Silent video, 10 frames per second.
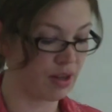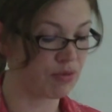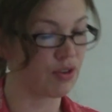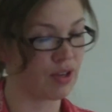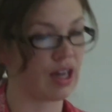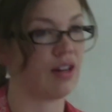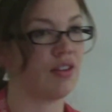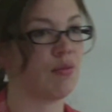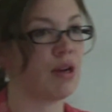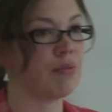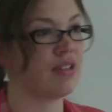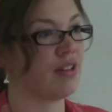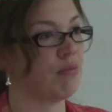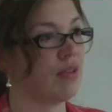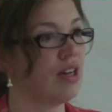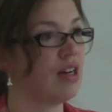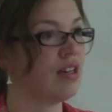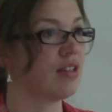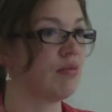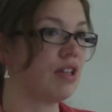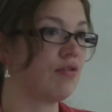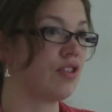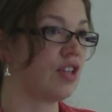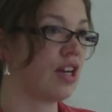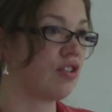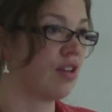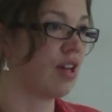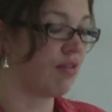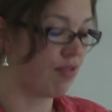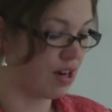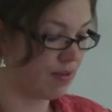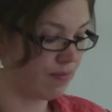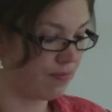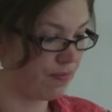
them. So again, there might be some need for change on that front.